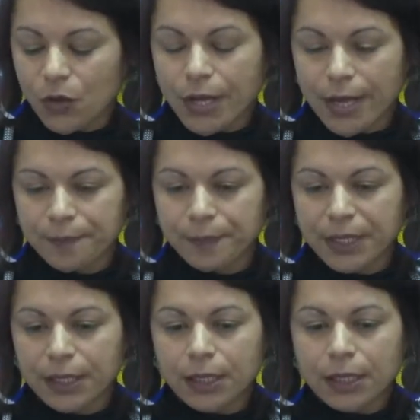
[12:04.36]
Okay.
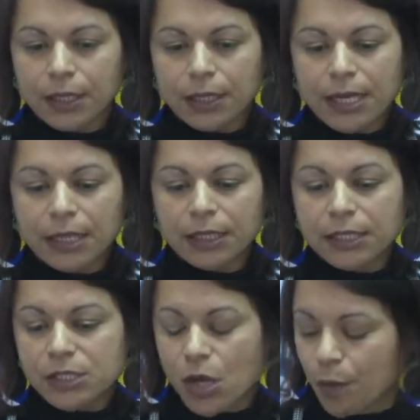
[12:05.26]
Another
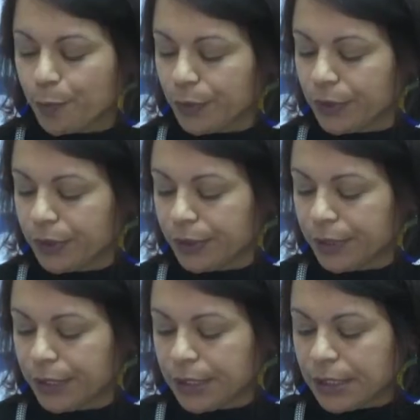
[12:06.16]
example,
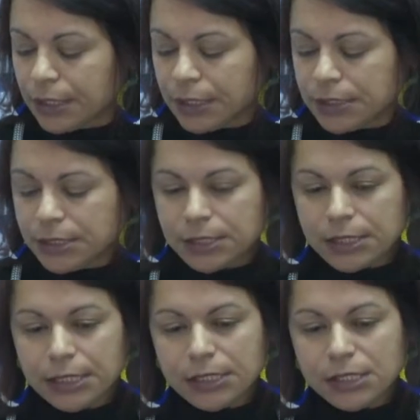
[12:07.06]

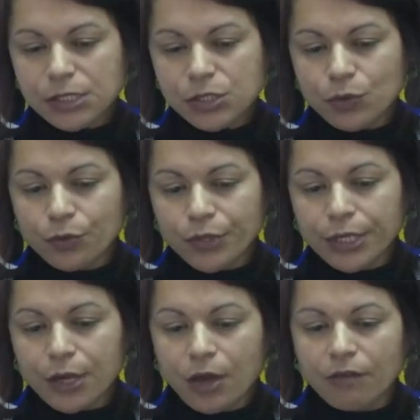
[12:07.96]
it's the
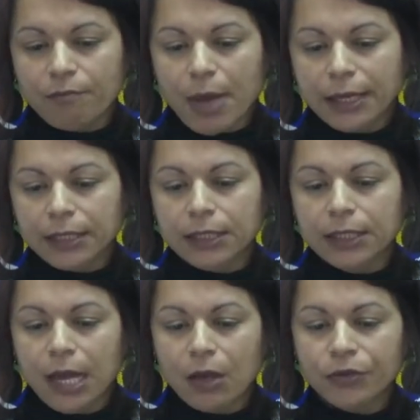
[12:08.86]
story of Michael
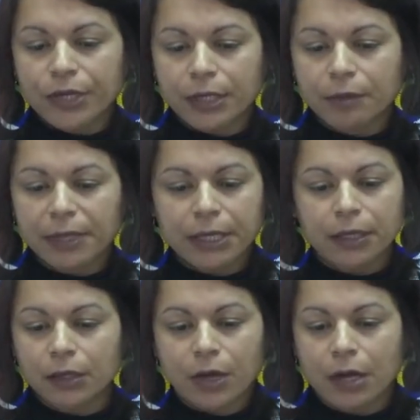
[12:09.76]
Laurich,
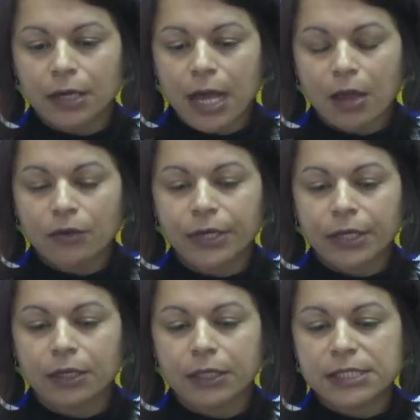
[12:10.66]
Michael
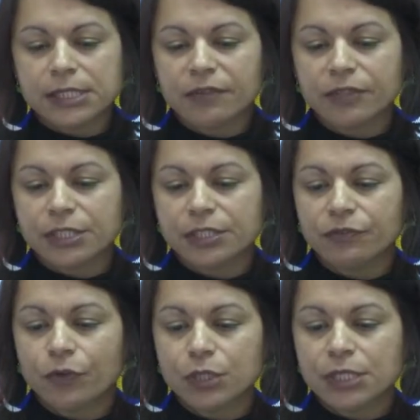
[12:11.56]
Laurich, in
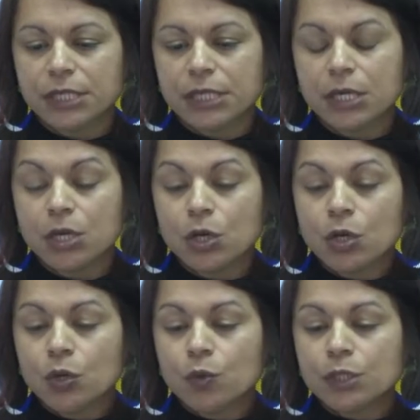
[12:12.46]
1740,
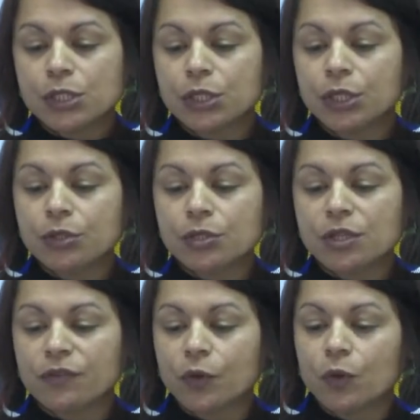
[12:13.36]
who was
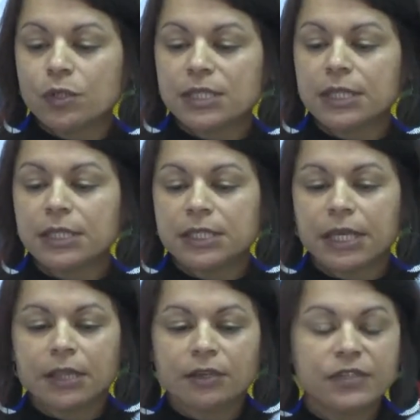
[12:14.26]
accused of causing the
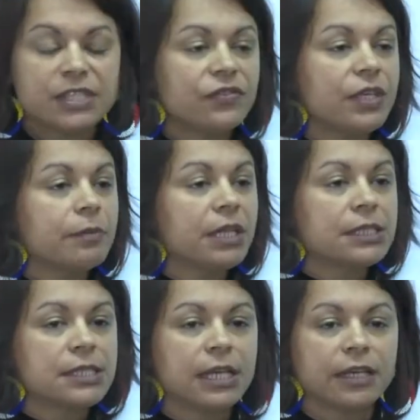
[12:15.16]
death of his
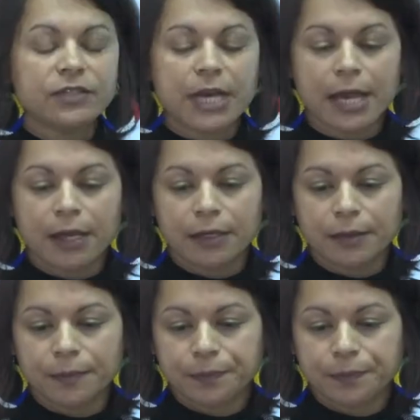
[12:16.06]
female slave Diana.